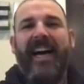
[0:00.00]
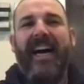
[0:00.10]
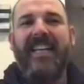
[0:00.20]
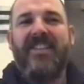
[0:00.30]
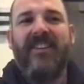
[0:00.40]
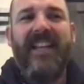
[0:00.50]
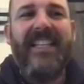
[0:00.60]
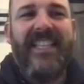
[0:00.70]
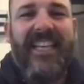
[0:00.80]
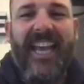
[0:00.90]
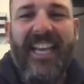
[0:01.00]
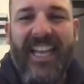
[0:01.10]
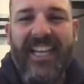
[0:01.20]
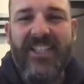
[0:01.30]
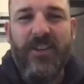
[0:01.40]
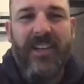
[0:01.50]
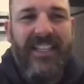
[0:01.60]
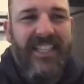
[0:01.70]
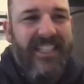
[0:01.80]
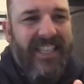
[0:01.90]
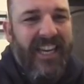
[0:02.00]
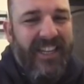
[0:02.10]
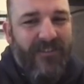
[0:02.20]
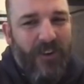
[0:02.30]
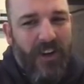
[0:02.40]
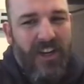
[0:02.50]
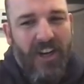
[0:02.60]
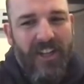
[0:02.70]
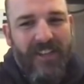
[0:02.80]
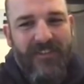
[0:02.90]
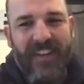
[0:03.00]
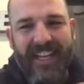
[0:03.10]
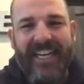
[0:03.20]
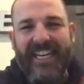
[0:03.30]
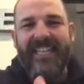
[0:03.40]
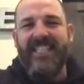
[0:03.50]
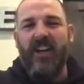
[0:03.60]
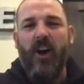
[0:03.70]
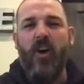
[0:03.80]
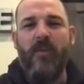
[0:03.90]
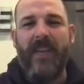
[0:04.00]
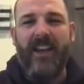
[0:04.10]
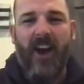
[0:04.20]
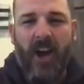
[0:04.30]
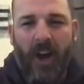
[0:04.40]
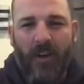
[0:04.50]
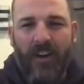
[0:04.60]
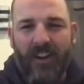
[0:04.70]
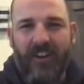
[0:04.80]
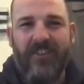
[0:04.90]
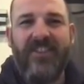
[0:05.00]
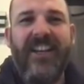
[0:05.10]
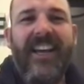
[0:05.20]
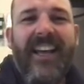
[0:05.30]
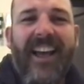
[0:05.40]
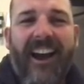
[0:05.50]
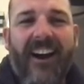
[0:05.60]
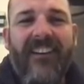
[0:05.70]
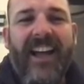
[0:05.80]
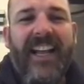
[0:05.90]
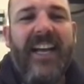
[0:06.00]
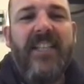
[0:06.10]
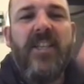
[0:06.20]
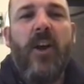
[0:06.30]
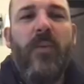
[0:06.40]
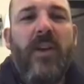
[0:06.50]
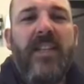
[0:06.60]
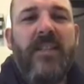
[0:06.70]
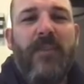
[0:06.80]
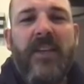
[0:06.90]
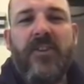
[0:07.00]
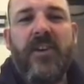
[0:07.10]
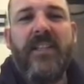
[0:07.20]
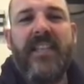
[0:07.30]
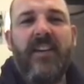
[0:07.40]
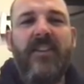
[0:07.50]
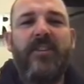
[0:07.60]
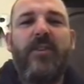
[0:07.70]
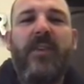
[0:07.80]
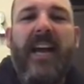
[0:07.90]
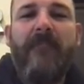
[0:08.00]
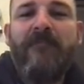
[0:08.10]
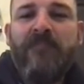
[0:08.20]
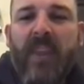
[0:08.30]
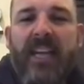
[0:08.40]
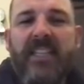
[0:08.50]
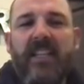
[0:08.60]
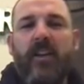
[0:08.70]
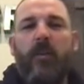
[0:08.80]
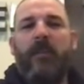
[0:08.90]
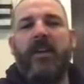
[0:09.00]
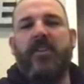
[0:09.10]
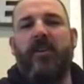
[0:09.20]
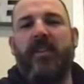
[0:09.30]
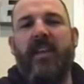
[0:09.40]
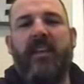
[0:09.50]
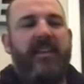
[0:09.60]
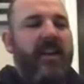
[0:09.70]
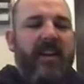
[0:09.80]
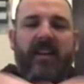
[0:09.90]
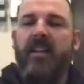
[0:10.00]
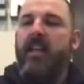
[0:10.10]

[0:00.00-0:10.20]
So let's get into it. It's exciting for all of us OMI hodlers. All right, guys. So what this picture is here that you've got is a little picture that